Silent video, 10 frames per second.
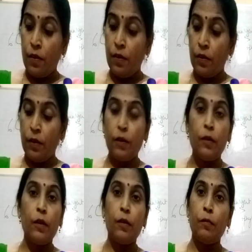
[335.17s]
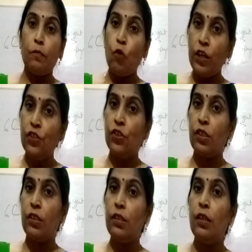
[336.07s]

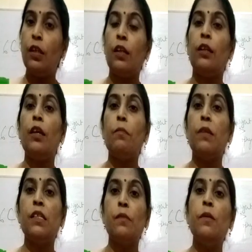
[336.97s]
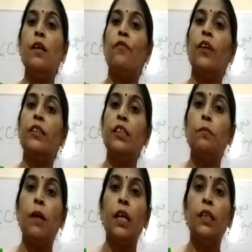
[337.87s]
moisture, they must be affected
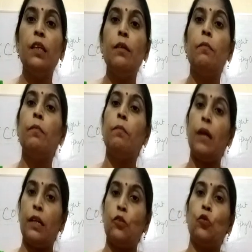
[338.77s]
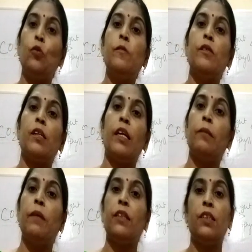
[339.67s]
by the microbes
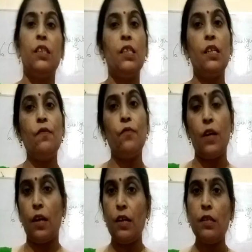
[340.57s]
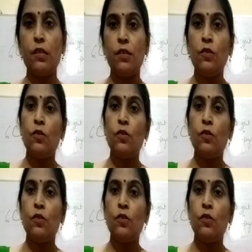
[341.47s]
like bacteria, fungus.